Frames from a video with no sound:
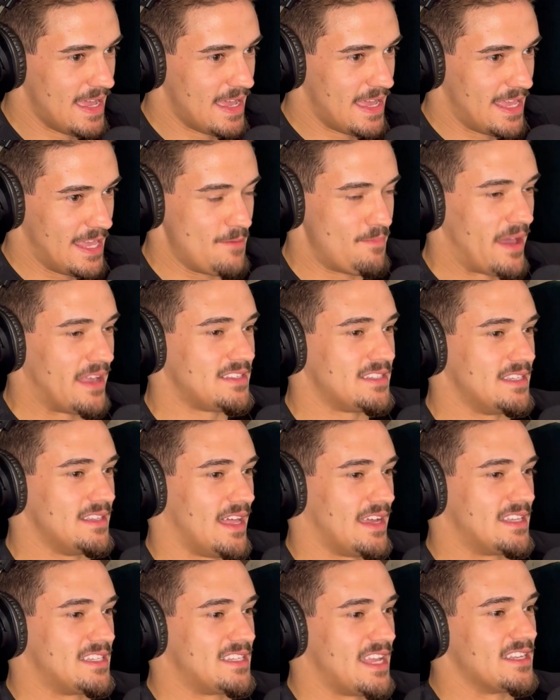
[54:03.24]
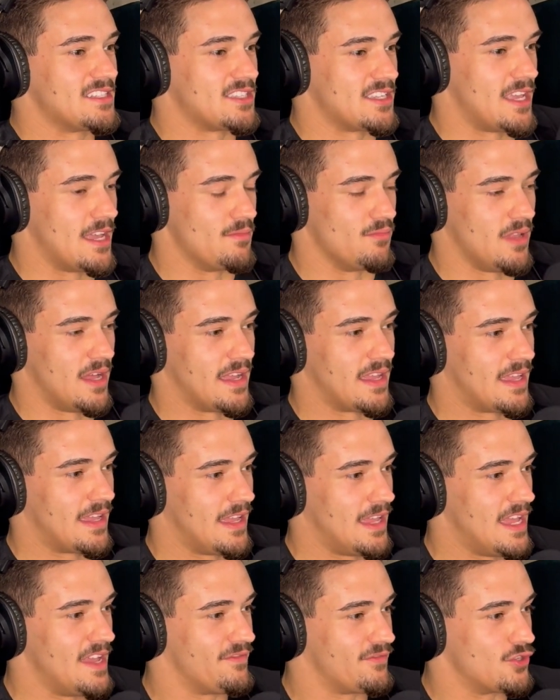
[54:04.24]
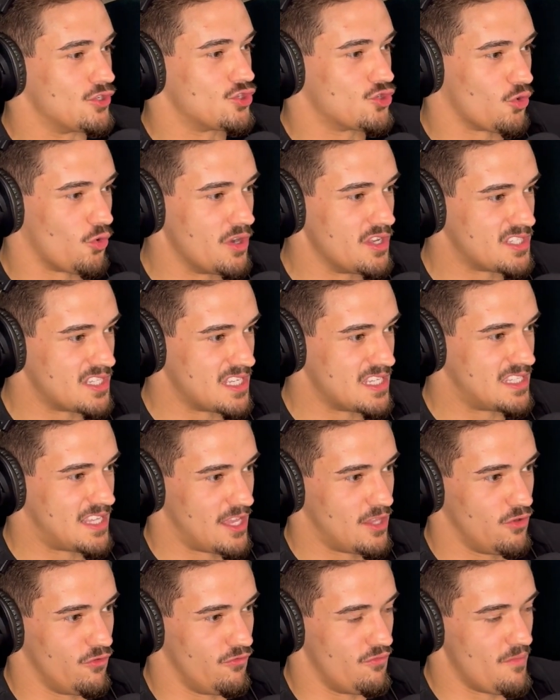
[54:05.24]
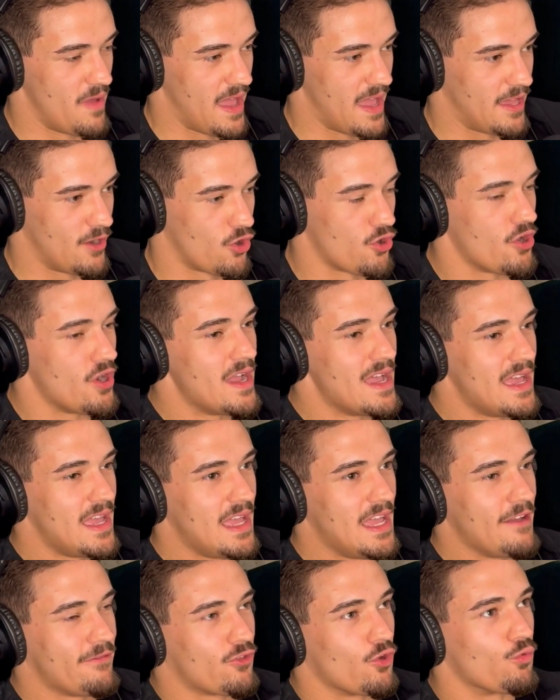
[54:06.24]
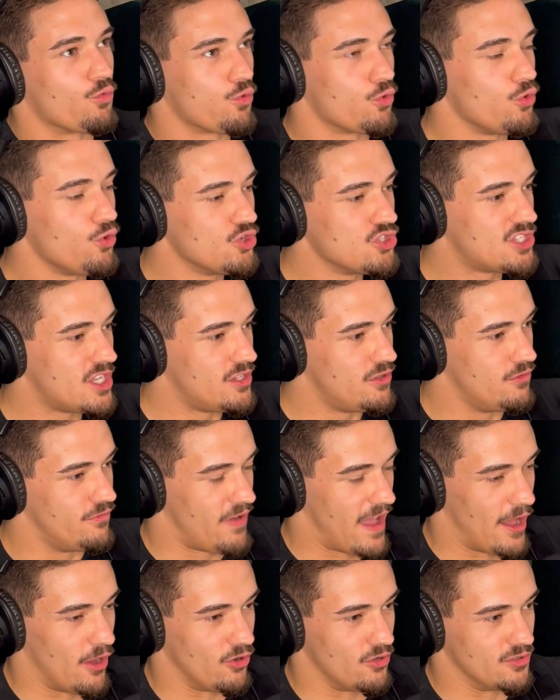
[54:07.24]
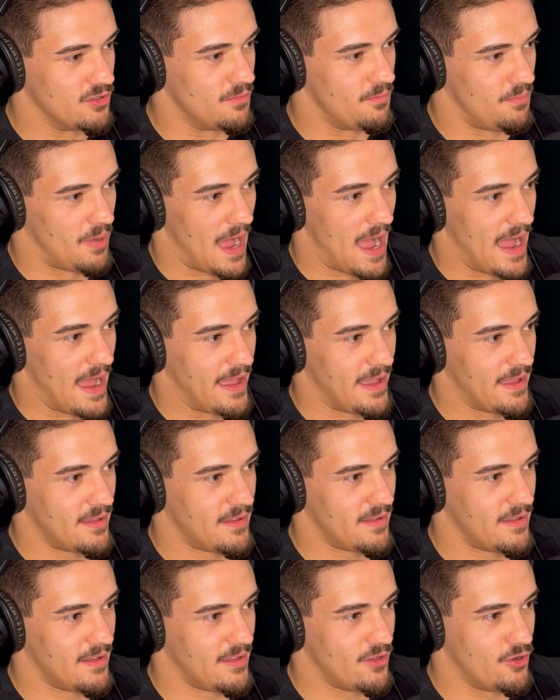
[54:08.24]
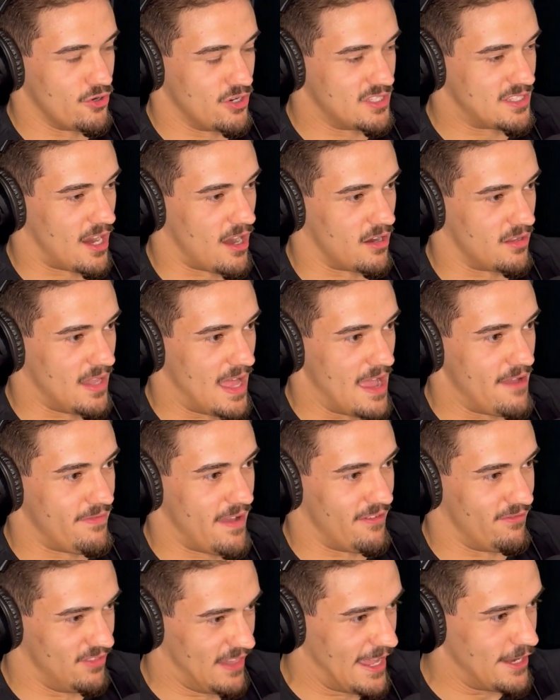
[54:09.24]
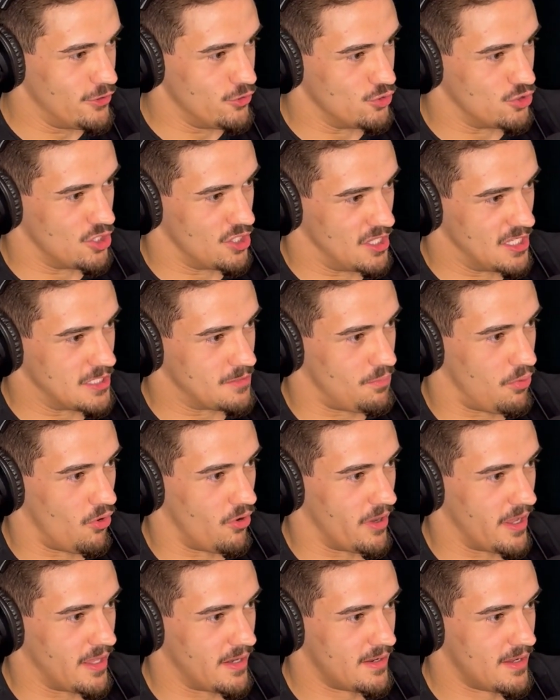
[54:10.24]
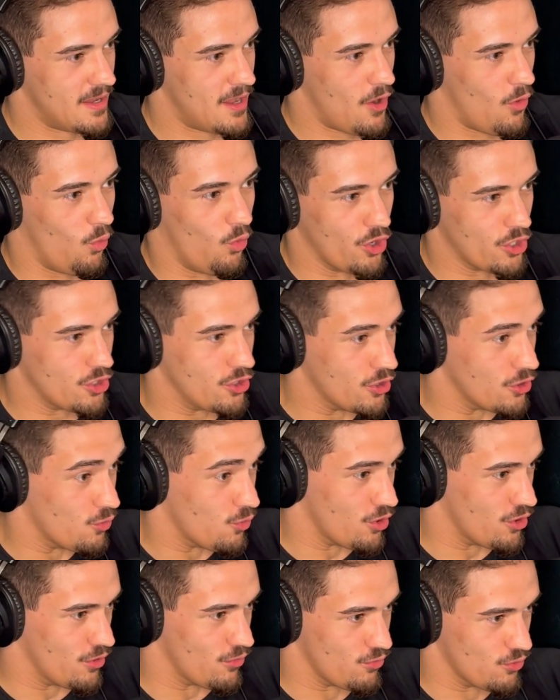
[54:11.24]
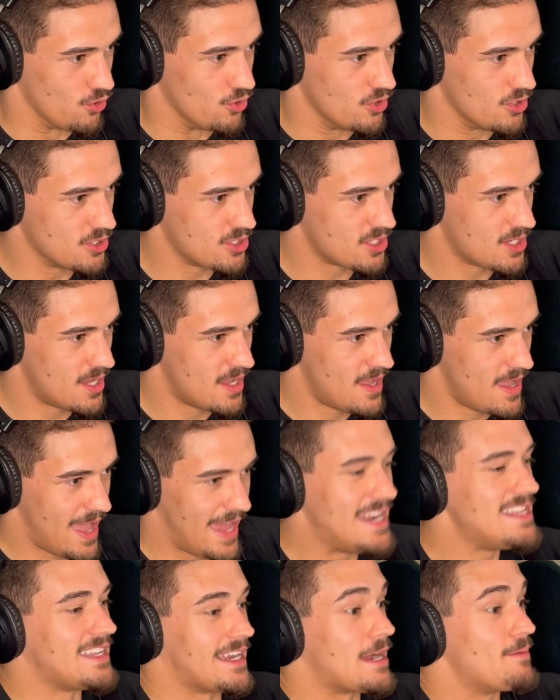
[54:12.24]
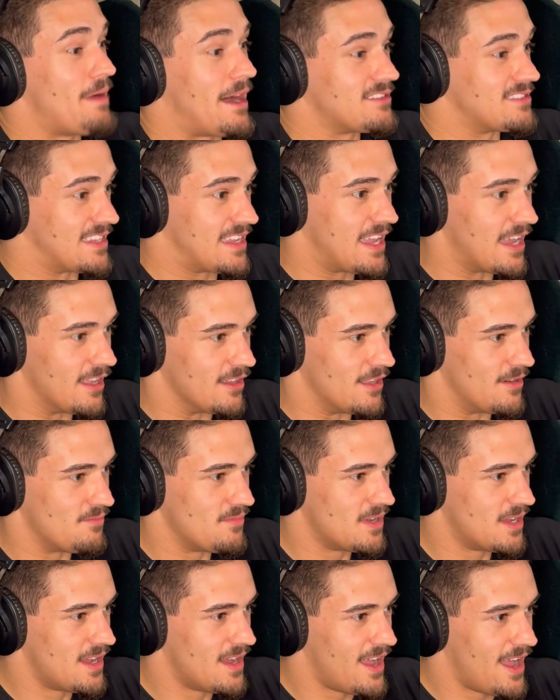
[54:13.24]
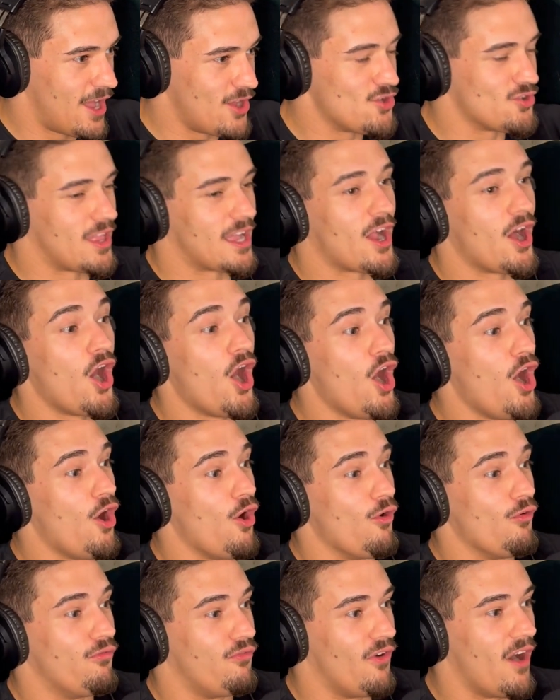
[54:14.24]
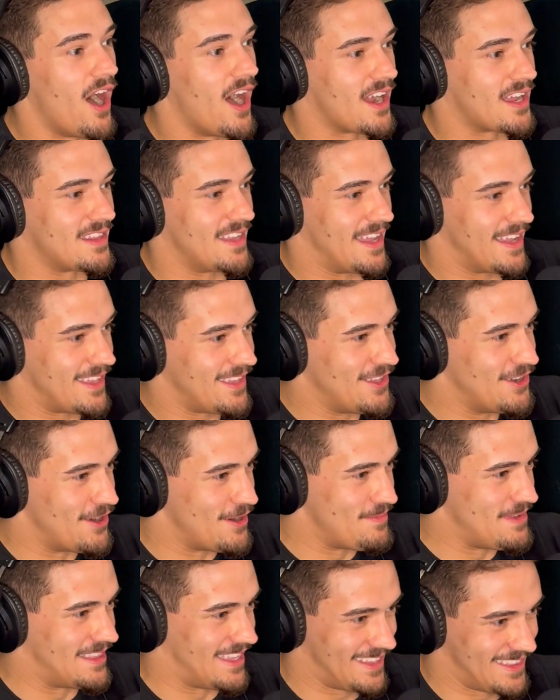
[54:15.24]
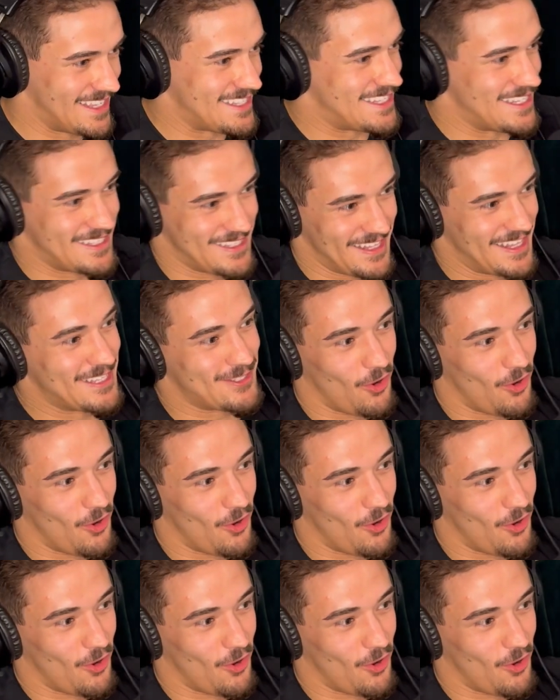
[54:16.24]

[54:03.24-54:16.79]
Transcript: he basically like says to him like if the choices that you've made or if the rules that you've held by your entire life have led you to this point. What good were the rules? And he's like about to kill him. And you're like, oh fuck, like you know what I mean? Like this